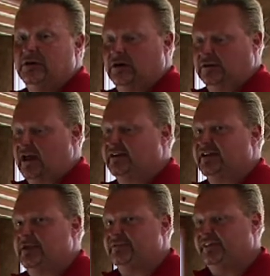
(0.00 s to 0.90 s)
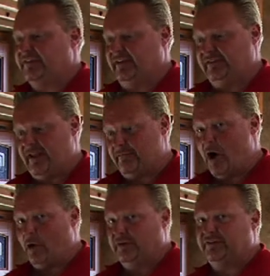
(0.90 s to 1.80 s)
A lot of times these things have
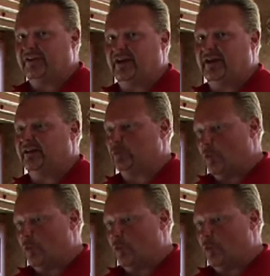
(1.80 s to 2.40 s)
holding tanks,